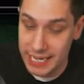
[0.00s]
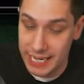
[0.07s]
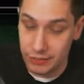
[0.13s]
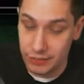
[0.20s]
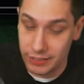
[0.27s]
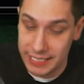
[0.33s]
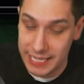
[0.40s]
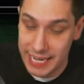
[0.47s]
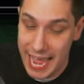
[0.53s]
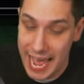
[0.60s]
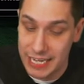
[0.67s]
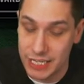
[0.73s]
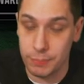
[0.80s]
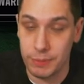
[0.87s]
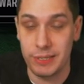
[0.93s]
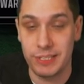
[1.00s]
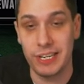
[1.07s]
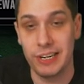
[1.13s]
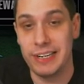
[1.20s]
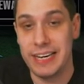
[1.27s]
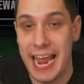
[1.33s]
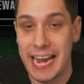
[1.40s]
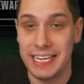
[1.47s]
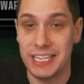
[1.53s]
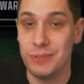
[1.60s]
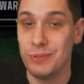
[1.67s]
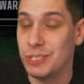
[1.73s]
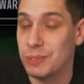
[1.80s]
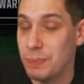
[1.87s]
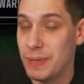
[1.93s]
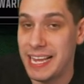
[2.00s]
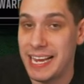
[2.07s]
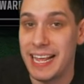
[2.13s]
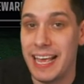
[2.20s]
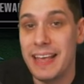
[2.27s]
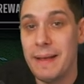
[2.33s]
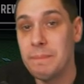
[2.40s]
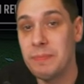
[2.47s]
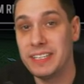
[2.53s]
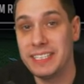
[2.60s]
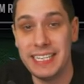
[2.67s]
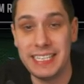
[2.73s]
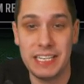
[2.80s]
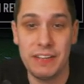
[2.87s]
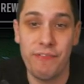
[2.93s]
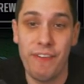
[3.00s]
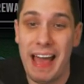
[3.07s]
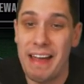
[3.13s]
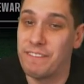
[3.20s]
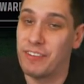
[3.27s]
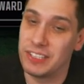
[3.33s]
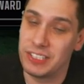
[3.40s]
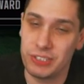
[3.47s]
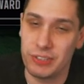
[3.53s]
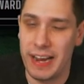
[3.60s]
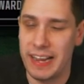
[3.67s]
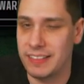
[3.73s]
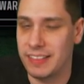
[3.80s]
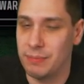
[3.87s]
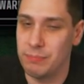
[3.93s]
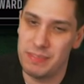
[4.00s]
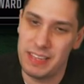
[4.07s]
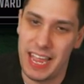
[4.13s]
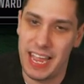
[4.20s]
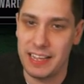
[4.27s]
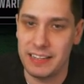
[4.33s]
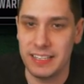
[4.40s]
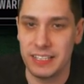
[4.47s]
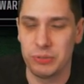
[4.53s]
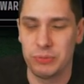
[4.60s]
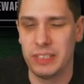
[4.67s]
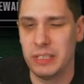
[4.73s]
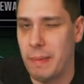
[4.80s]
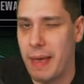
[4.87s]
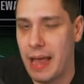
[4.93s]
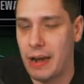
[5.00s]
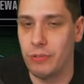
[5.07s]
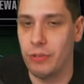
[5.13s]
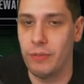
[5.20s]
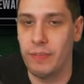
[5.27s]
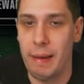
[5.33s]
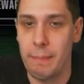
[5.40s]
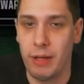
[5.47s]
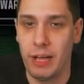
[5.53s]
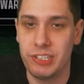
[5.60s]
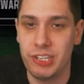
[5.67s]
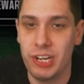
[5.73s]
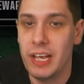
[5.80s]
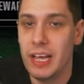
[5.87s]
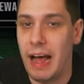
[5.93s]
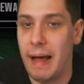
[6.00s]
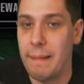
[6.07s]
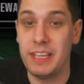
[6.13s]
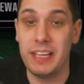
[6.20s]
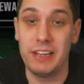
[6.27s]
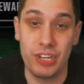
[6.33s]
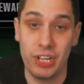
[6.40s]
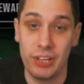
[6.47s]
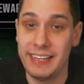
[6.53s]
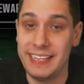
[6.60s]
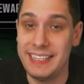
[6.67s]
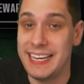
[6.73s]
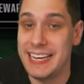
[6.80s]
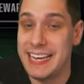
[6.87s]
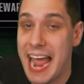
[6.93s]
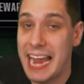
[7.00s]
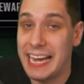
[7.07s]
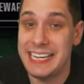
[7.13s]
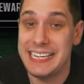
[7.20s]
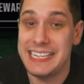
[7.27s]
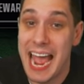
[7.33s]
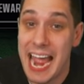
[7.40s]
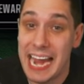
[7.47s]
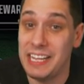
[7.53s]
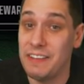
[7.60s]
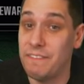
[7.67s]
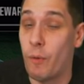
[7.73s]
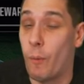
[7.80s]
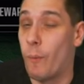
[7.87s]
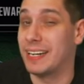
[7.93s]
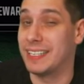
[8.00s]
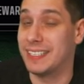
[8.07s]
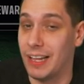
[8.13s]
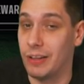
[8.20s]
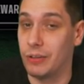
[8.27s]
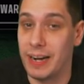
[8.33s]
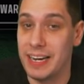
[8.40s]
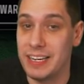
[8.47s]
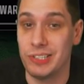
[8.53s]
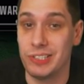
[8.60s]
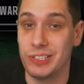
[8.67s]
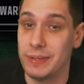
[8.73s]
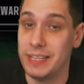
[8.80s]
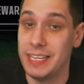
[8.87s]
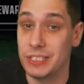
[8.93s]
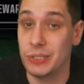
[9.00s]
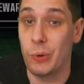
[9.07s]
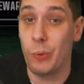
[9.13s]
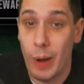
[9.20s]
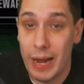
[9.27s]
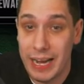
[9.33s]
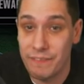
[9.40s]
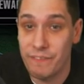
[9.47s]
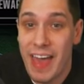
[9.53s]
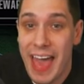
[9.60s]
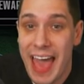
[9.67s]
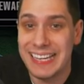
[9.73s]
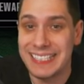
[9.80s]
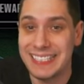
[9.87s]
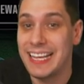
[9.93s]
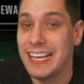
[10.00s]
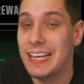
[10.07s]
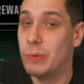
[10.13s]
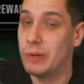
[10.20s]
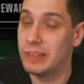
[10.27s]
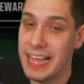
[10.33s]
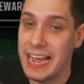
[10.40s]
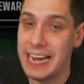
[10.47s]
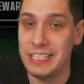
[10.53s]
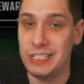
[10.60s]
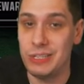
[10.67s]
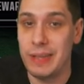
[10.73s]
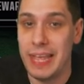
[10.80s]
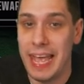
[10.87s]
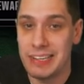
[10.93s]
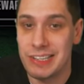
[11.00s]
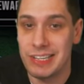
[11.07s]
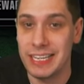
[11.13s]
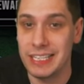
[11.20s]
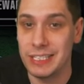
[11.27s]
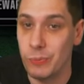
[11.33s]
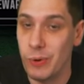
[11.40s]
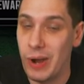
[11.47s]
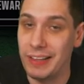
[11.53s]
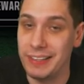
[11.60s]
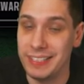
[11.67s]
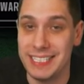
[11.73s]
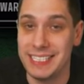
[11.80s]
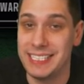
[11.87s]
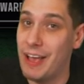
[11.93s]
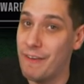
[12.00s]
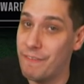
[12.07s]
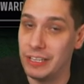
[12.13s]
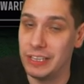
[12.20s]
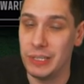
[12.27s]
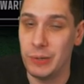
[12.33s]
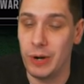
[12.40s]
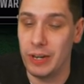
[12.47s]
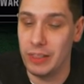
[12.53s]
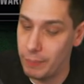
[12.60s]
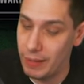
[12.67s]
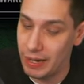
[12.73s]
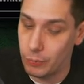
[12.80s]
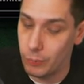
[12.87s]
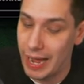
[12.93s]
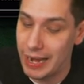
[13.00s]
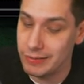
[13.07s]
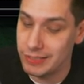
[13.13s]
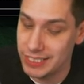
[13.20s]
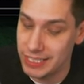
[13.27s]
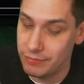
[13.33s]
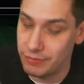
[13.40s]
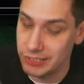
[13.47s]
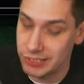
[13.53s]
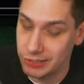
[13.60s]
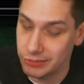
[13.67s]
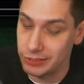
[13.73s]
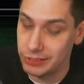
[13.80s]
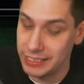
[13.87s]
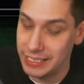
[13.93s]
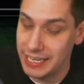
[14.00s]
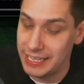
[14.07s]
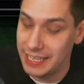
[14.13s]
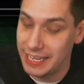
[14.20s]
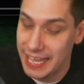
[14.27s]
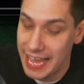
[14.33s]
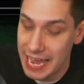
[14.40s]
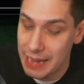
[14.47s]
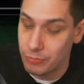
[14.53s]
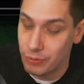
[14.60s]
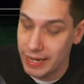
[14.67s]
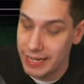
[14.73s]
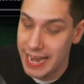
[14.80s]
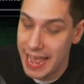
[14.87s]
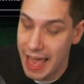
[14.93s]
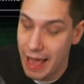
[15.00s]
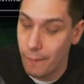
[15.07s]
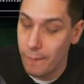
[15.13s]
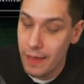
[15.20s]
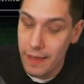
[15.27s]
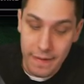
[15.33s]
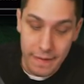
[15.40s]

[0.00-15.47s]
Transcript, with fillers: Take a look at the attributes here, 92 speed, 65 for his strength, nah, doesn't really matter though that much. Um, the is a 90, 94 acceleration, so he is quite fast with 92 catching as well. This is definitely one of the better wide receivers currently in the game right now.